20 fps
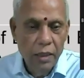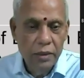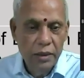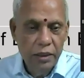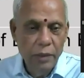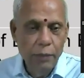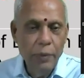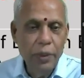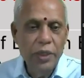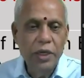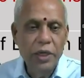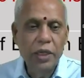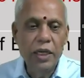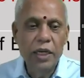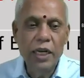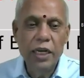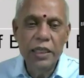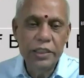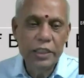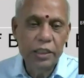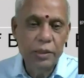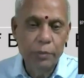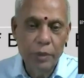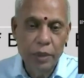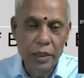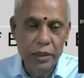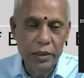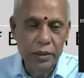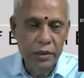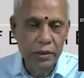Symmetric relation
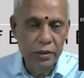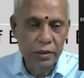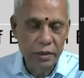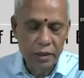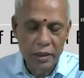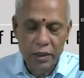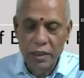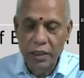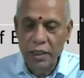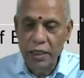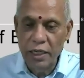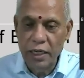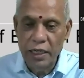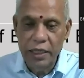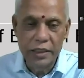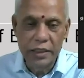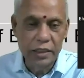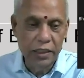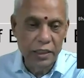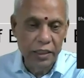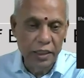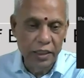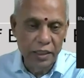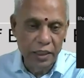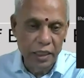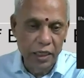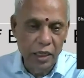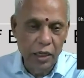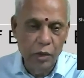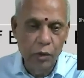means, see the relation here,
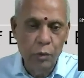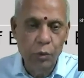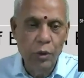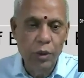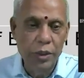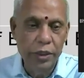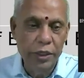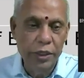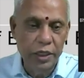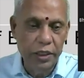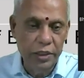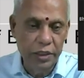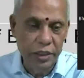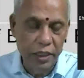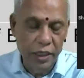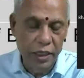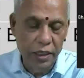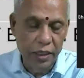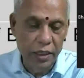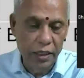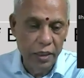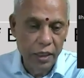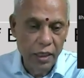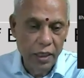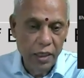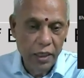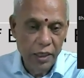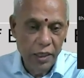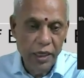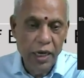there are two entities here,
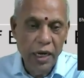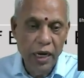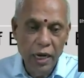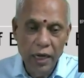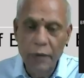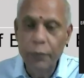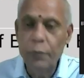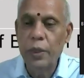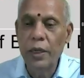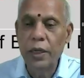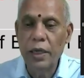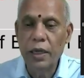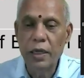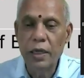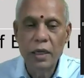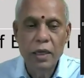A and B.